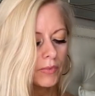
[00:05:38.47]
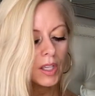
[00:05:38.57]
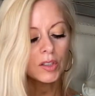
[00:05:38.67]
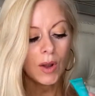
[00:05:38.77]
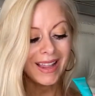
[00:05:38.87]

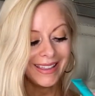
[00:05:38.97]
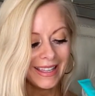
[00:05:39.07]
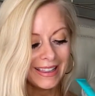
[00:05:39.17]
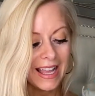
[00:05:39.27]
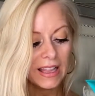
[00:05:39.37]
So I
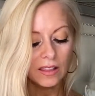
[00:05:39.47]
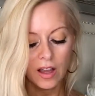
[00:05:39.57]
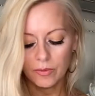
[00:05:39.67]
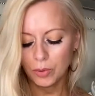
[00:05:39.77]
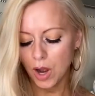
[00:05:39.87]
like, I
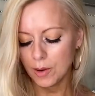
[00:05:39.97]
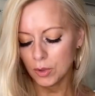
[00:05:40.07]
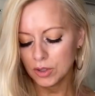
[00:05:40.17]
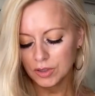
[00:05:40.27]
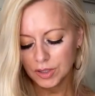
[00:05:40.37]
love
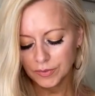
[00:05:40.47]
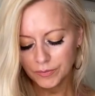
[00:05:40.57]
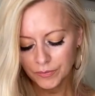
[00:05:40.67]
primers.